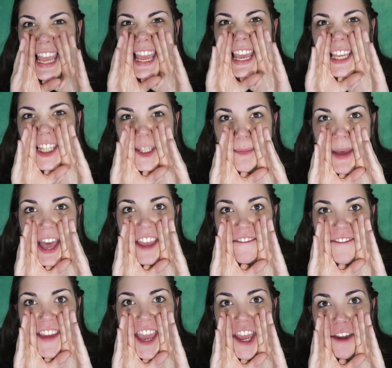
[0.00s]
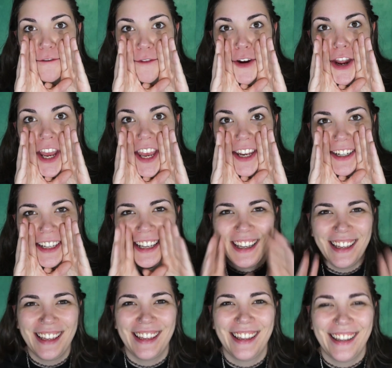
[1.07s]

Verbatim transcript: it's my favorite.